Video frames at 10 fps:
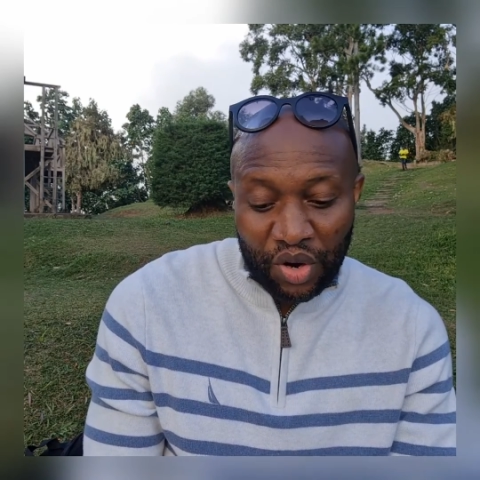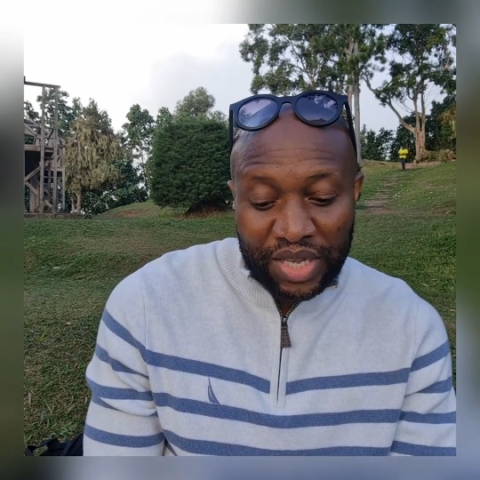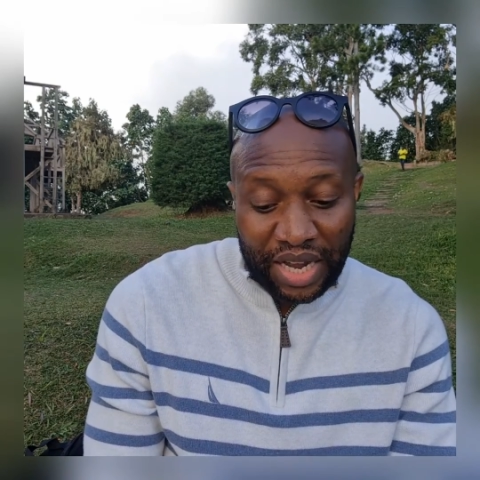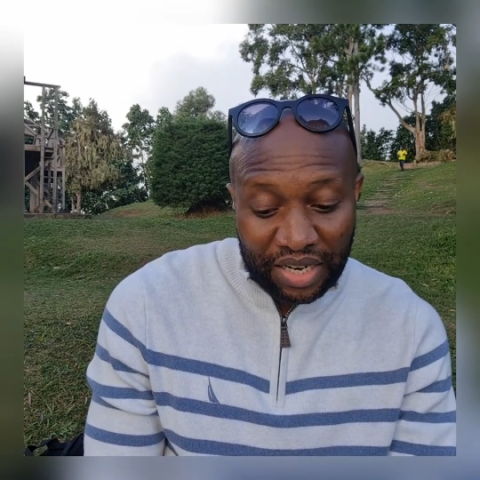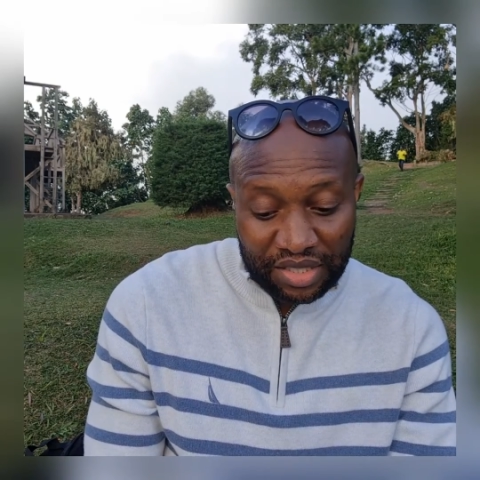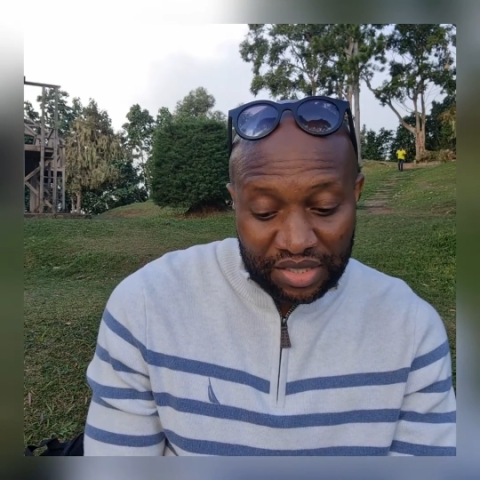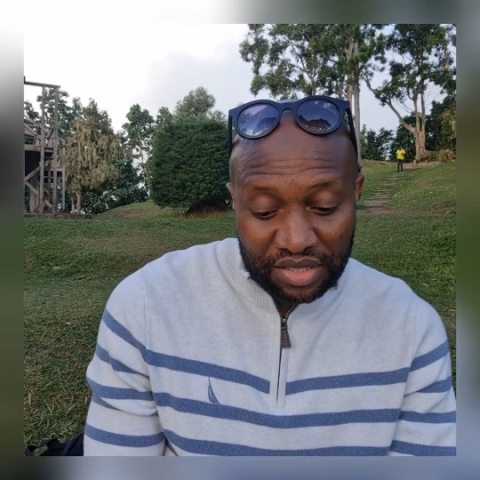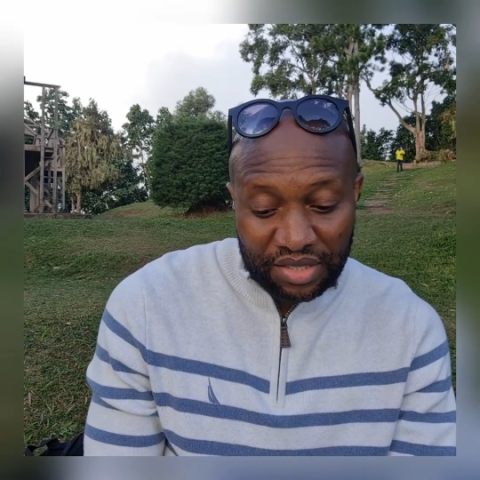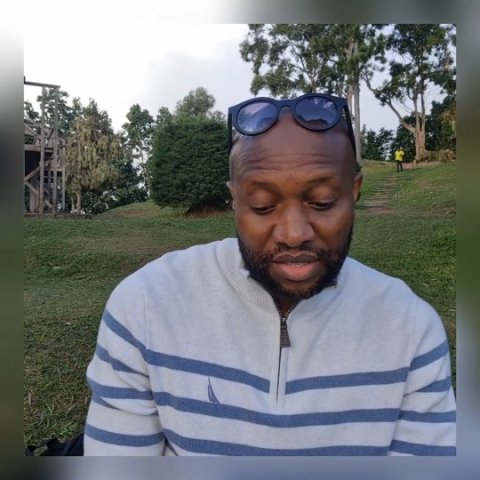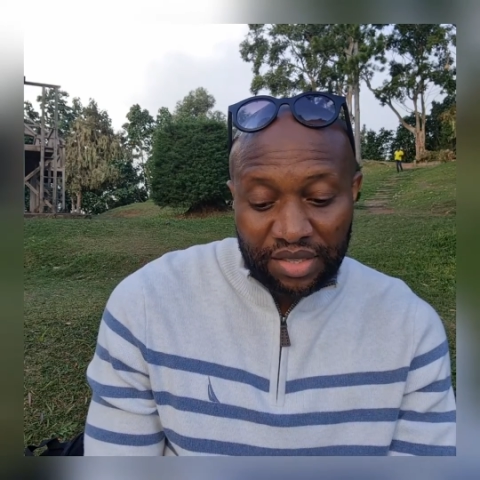or
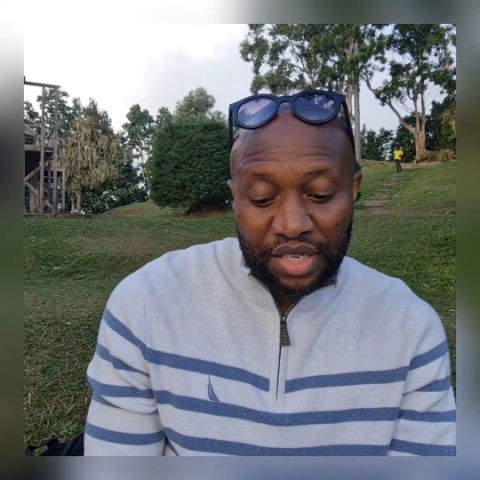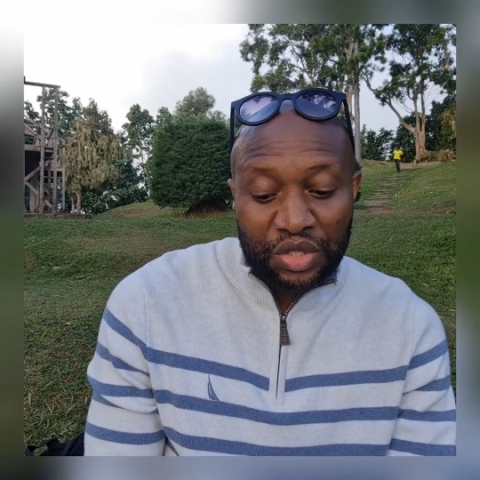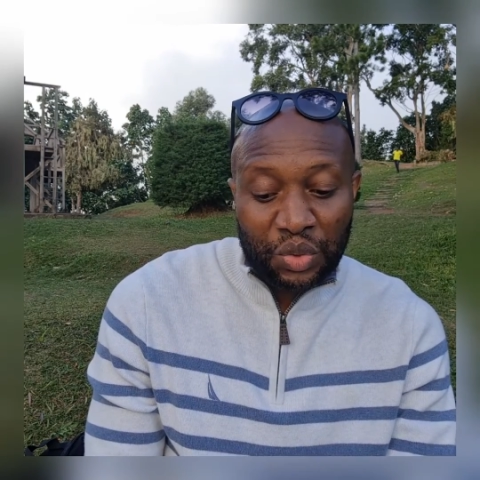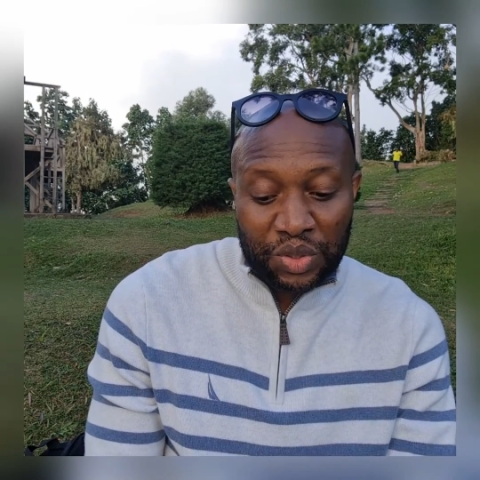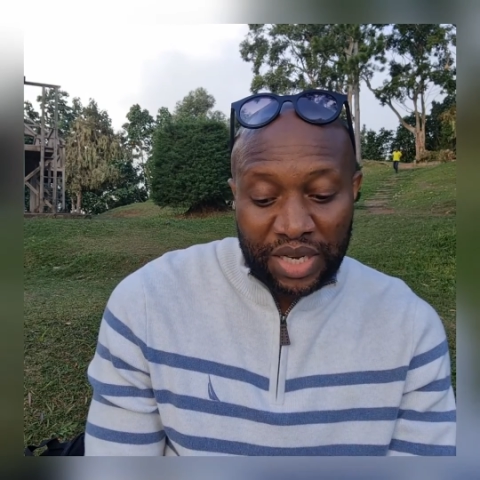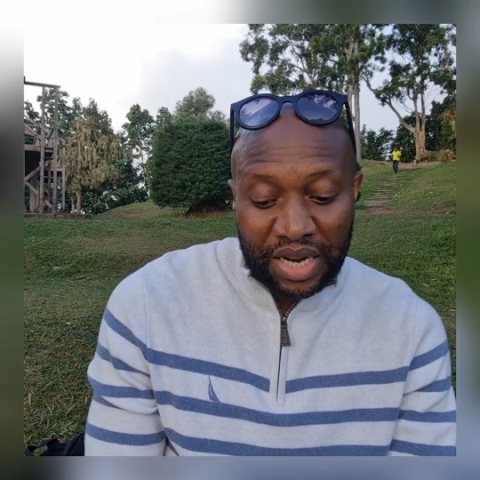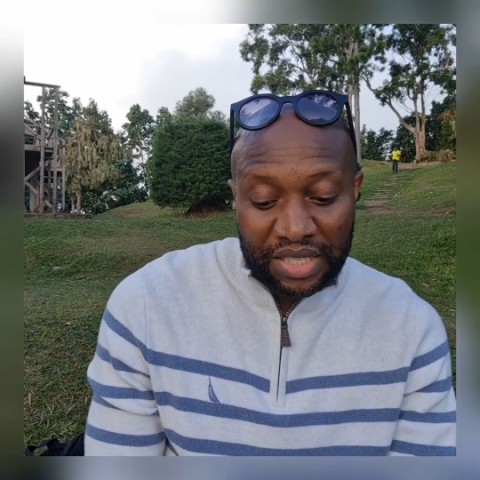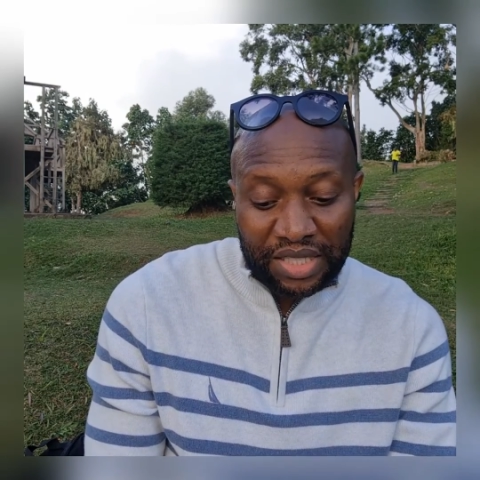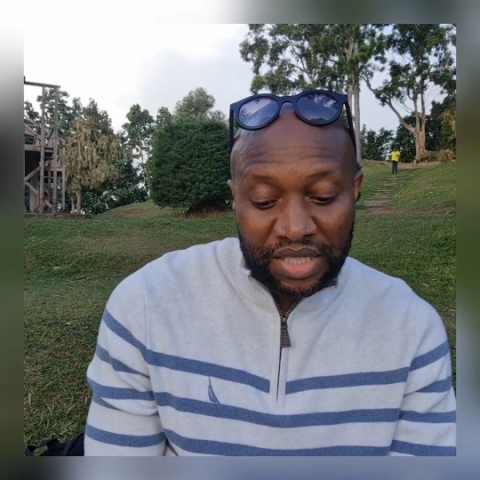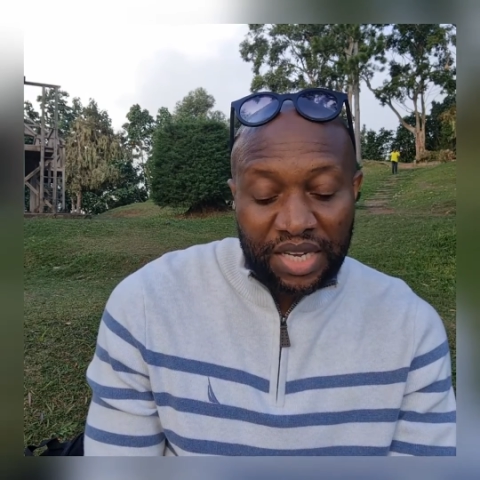cannot in
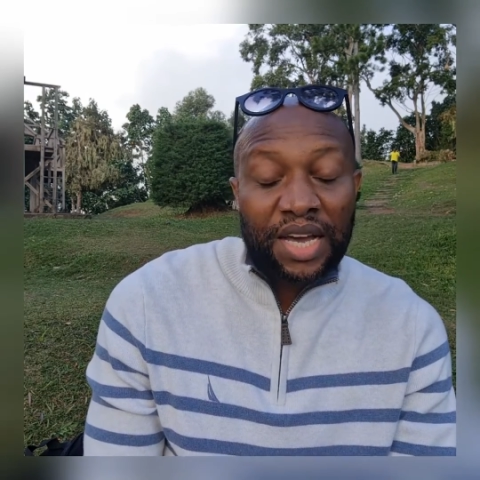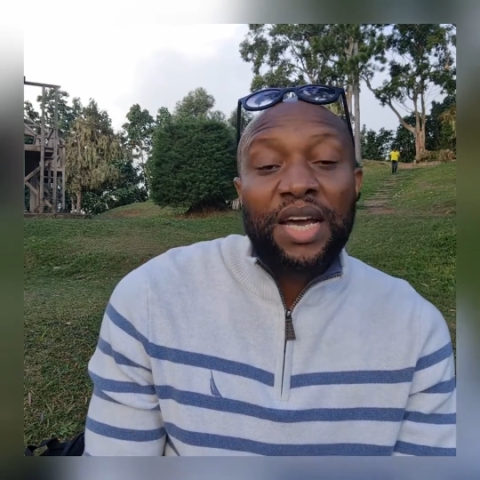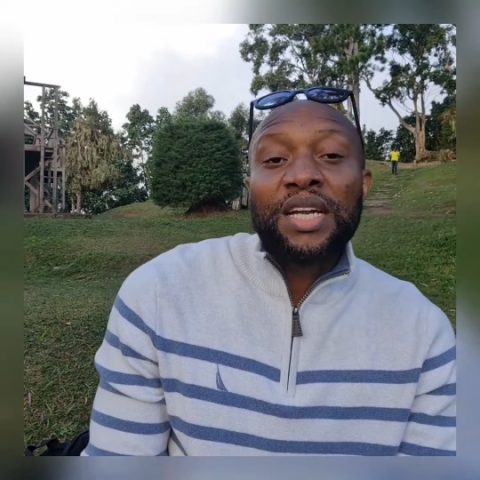totality